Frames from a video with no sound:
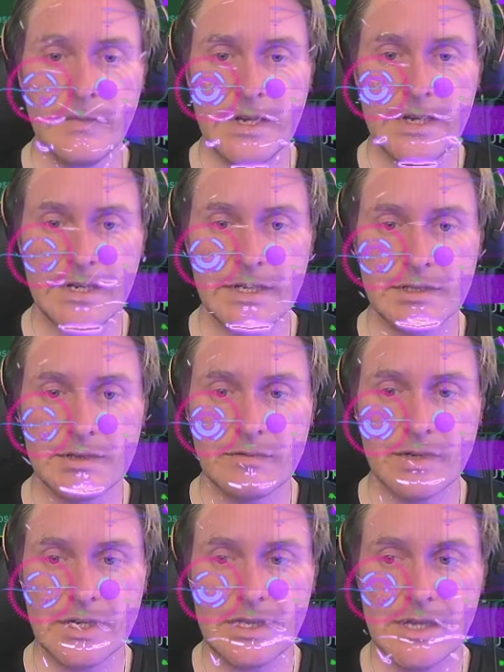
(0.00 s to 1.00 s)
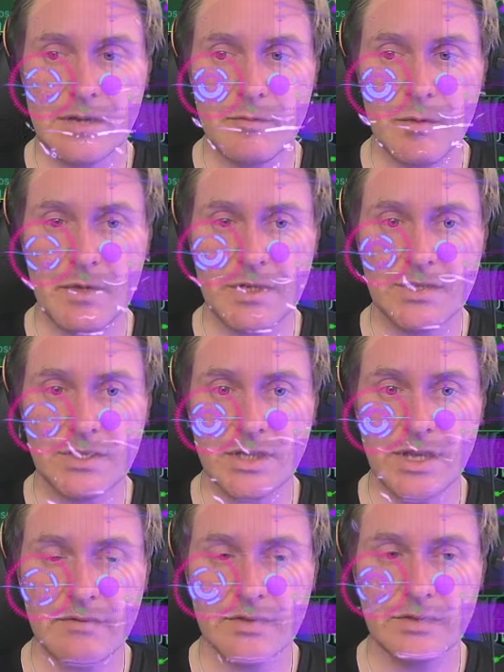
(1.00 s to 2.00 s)
it needs to reclaim a bunch of
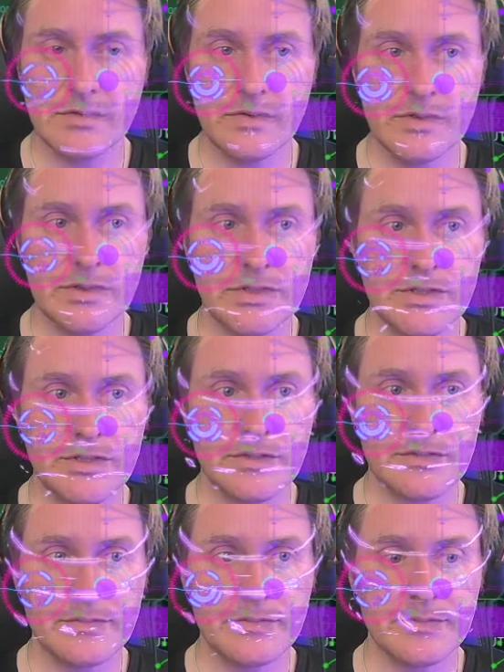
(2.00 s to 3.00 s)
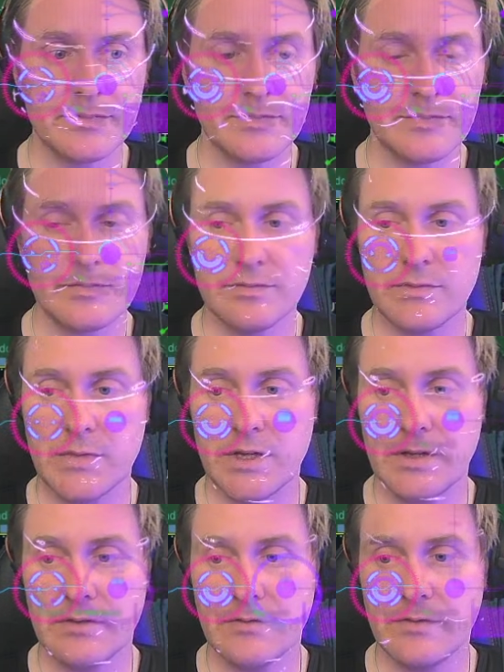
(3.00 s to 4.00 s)
levels first.
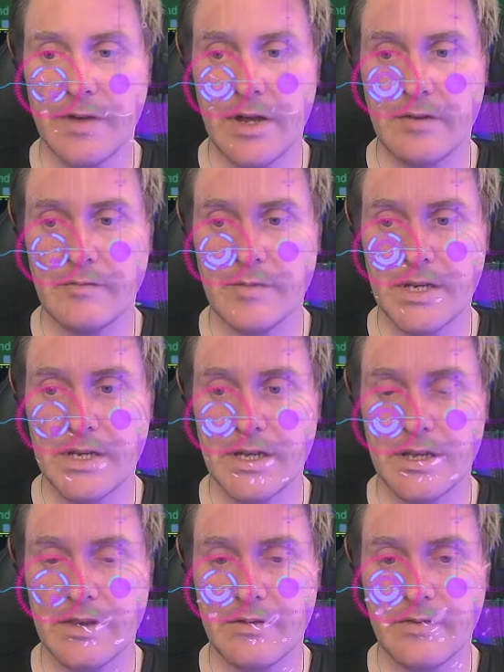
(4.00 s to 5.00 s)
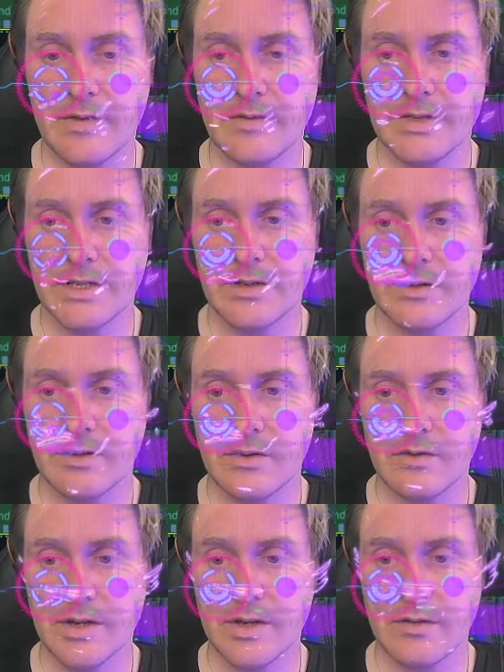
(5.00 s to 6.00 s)
5 minute and the 15 are
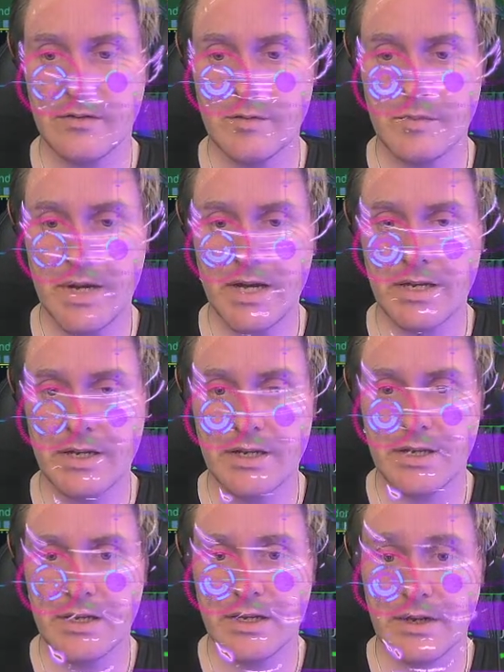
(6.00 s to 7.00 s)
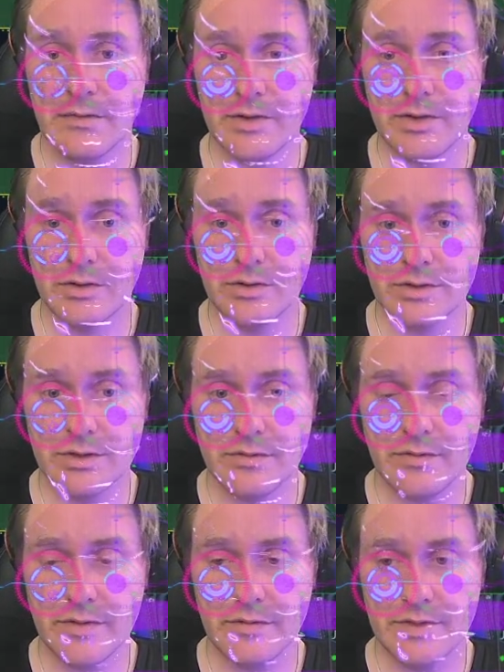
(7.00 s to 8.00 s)
already overbought. If you go to the
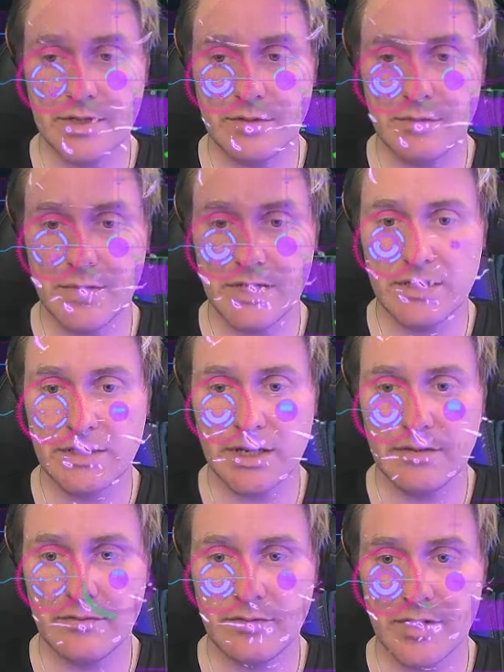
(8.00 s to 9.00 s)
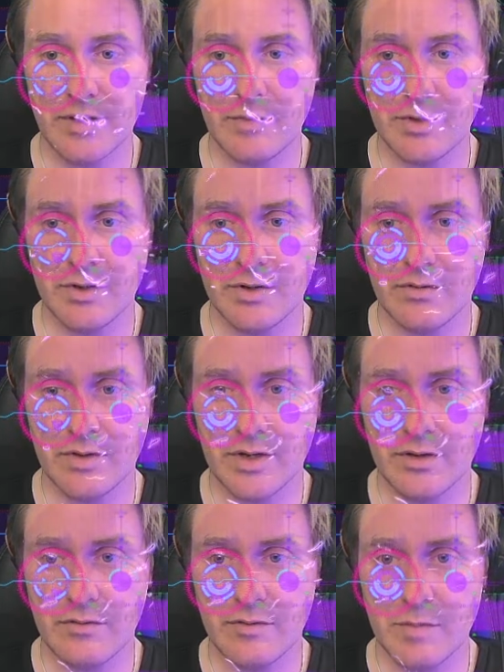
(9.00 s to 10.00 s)
15-minute time frame, you're
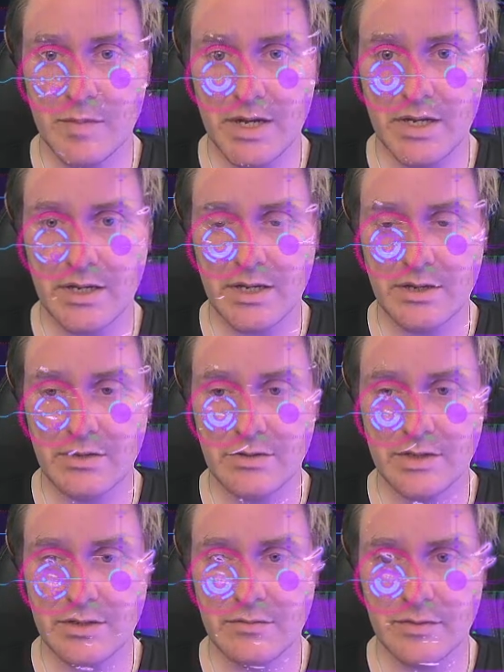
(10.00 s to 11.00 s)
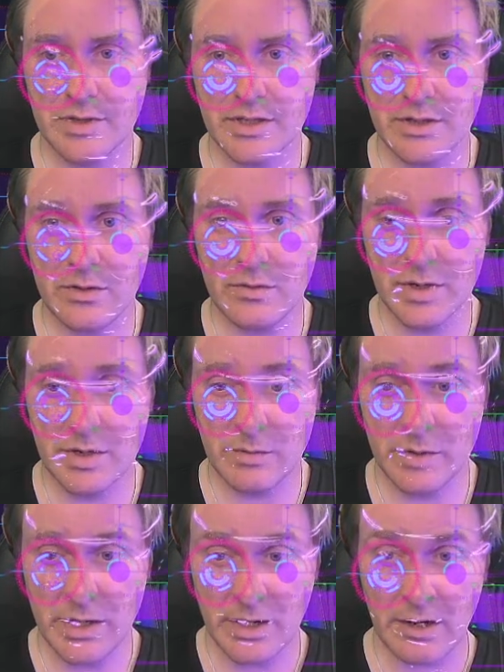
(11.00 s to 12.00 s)
already overbought and you didn't really go
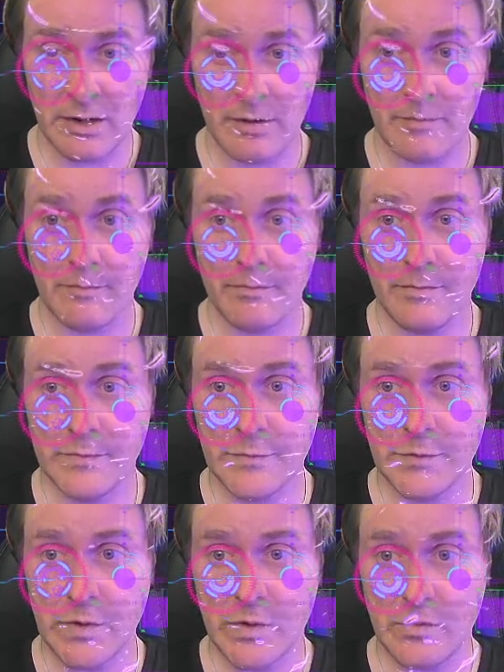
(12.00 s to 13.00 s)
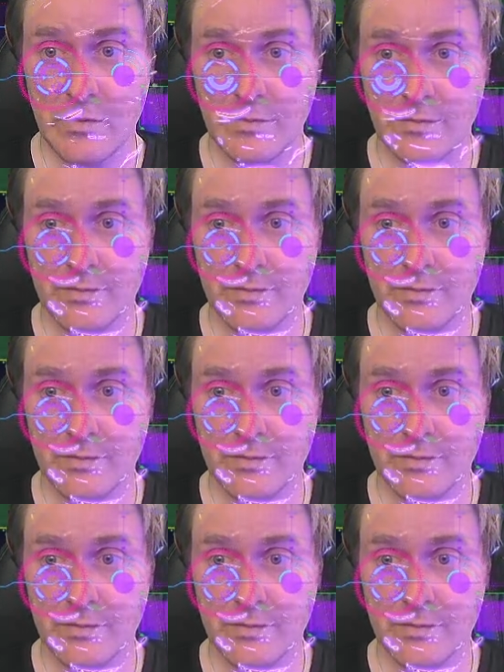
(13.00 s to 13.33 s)
anywhere. So,